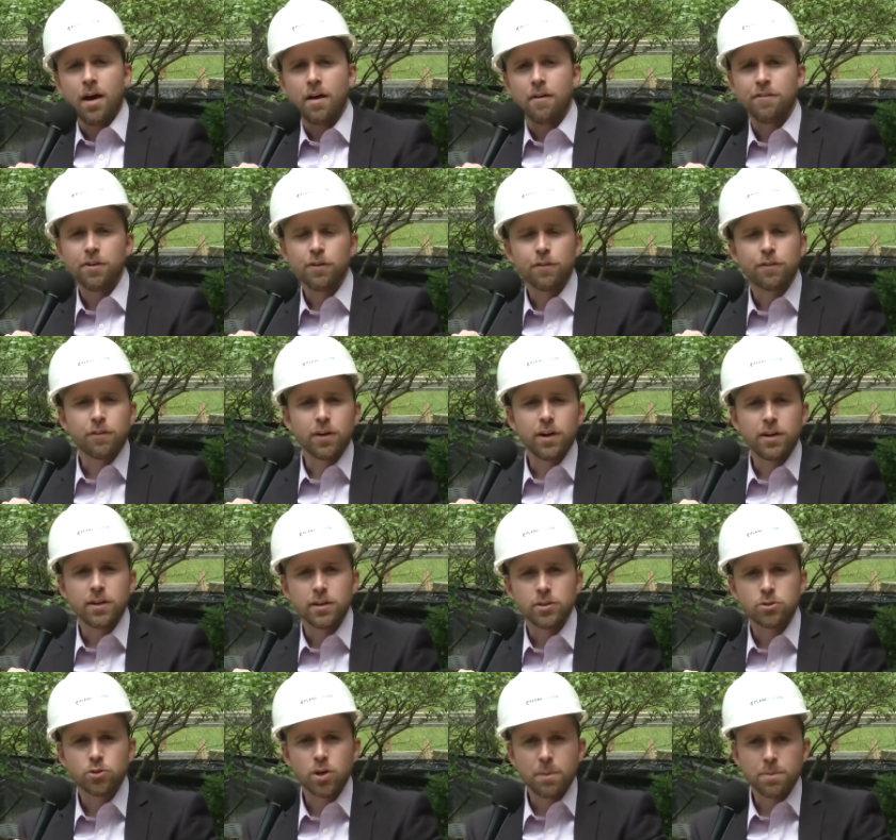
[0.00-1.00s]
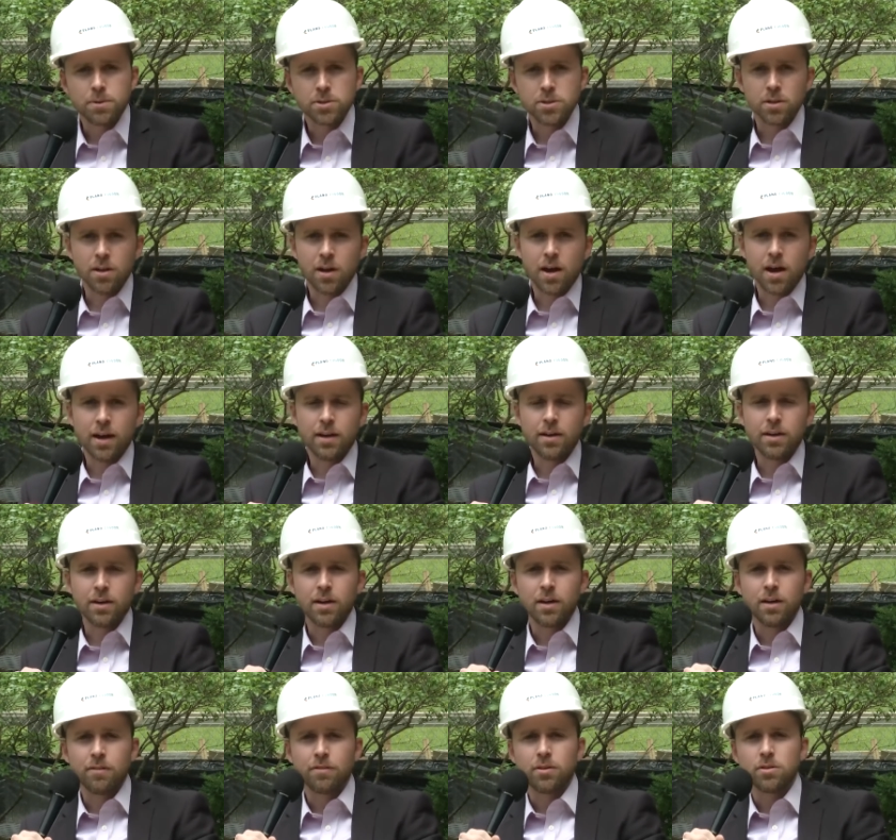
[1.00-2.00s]
Feel free to drop us a line
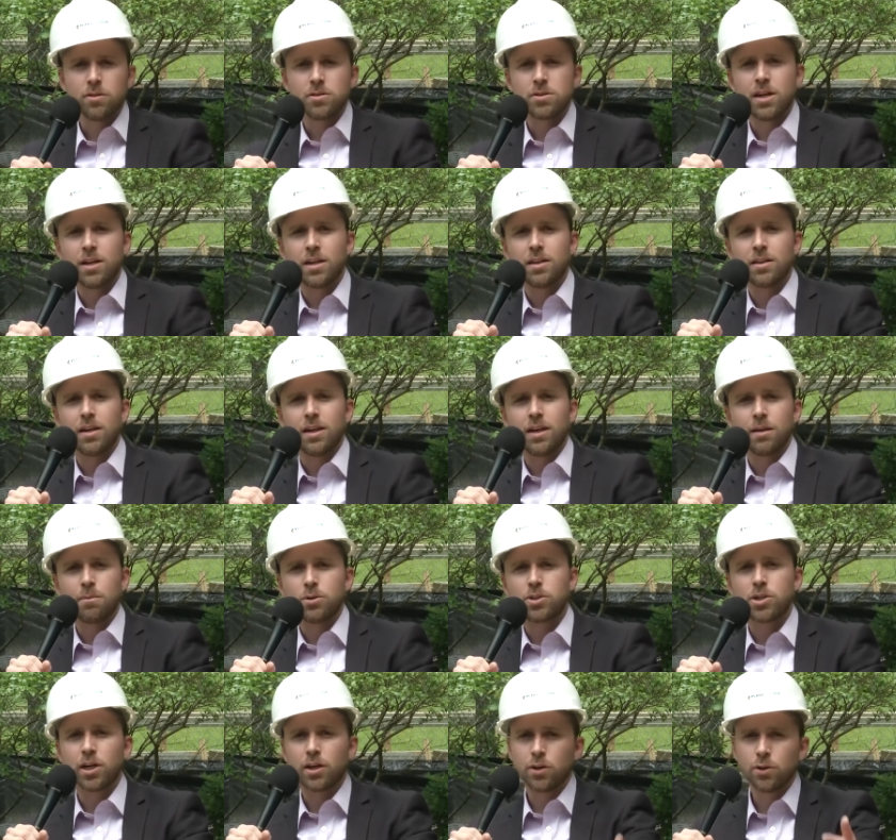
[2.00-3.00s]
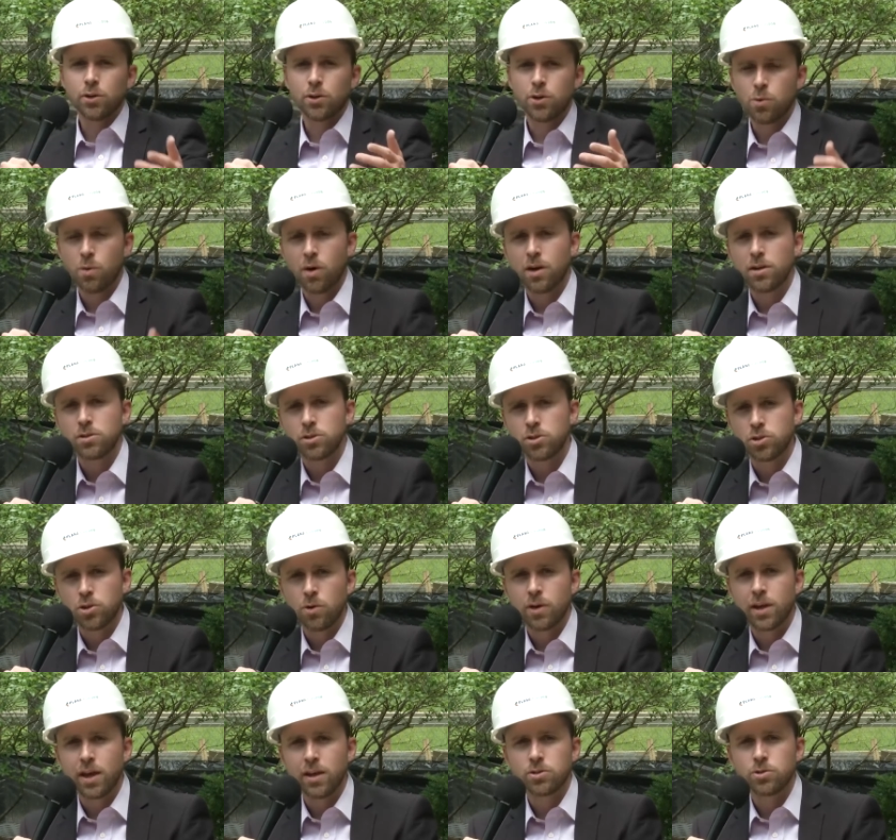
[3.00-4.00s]
if there's anything in particular you want us to
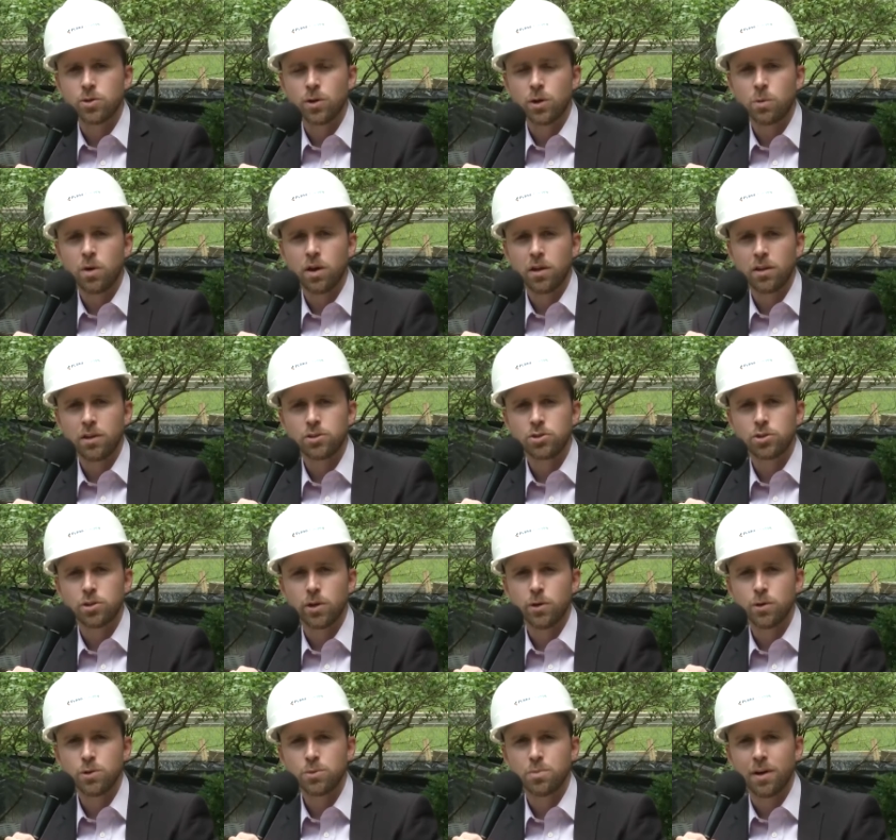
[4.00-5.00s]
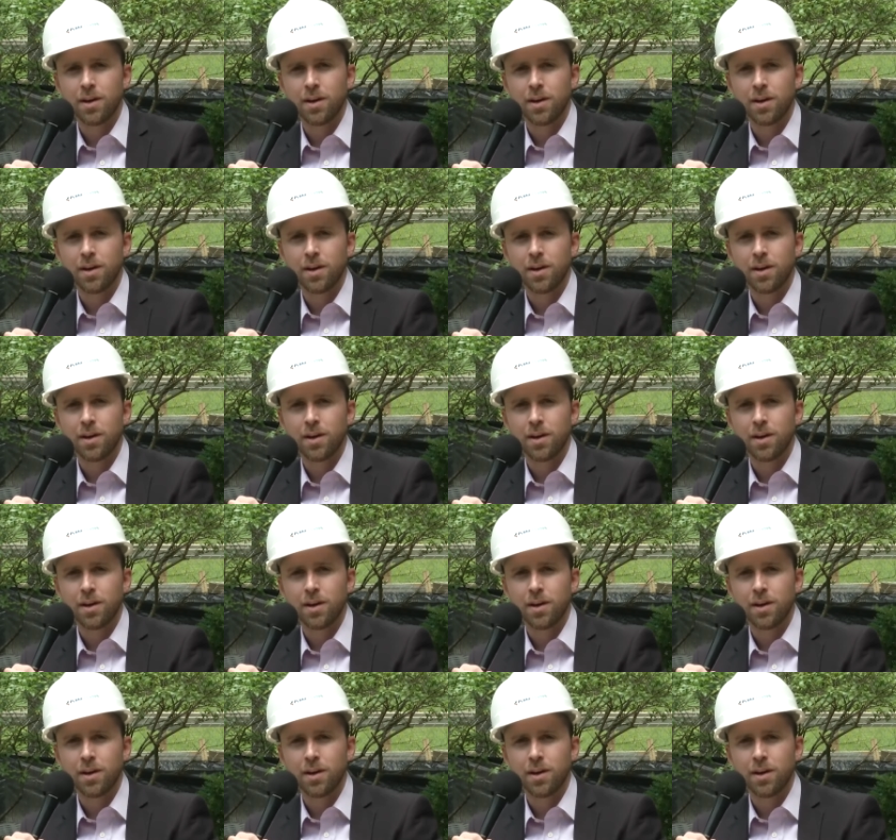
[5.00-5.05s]
showcase during one of these shows.